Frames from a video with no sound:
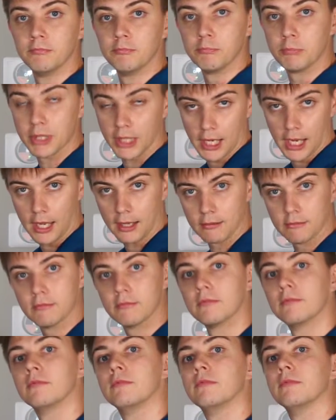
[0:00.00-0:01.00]
But
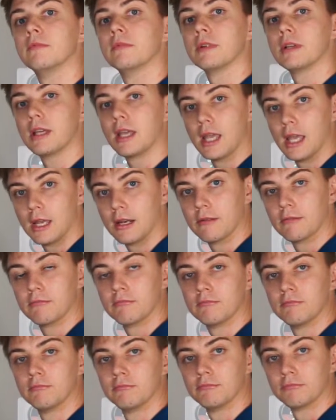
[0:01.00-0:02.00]
again, in